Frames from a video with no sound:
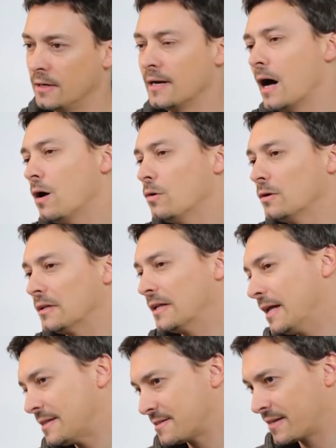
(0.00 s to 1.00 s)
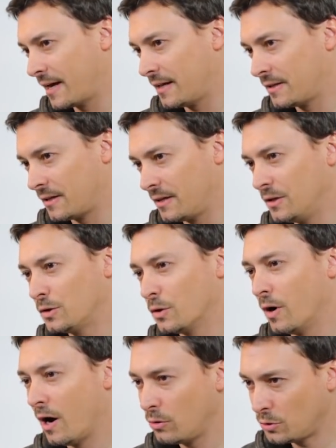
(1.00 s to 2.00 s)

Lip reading: Now let's get into how